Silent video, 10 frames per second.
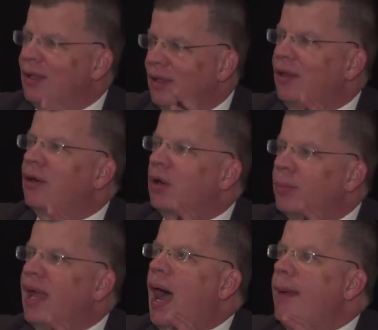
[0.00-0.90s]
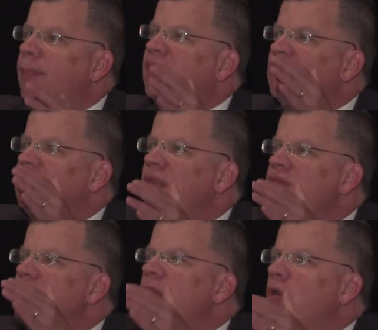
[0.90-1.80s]
they're going to be hyped because
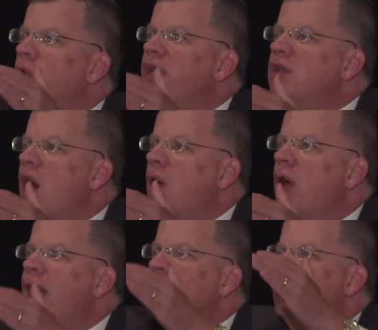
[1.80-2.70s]
then they're going to know